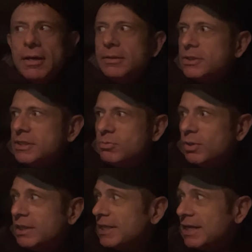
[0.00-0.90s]
She's
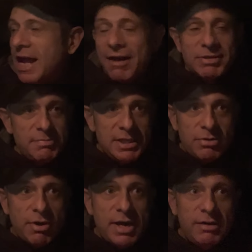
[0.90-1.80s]
really going to have to be
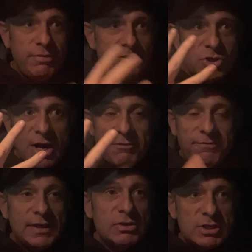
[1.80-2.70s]
creative and try to
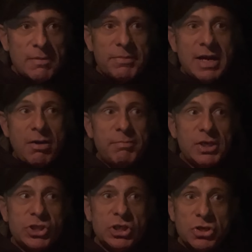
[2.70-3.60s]
figure something out
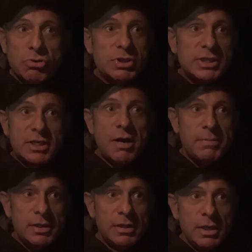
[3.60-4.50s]
because she knows it's
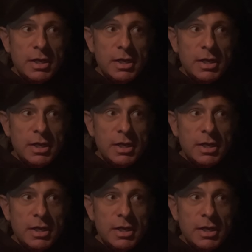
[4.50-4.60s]
coming.